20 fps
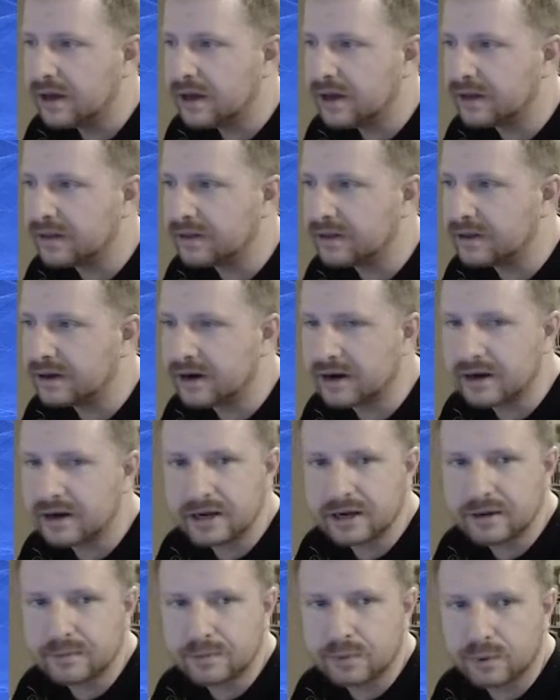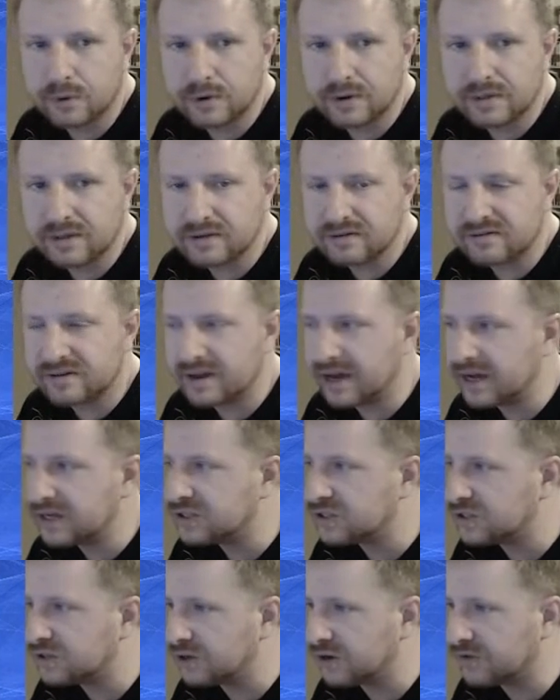and then I imported this
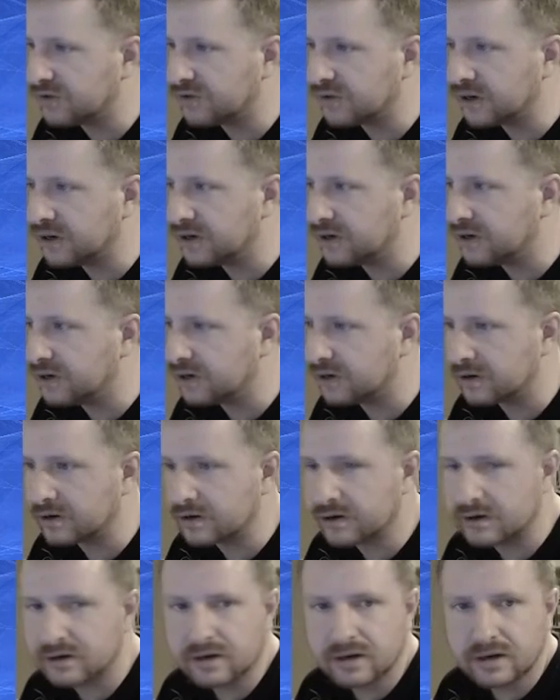texture over here.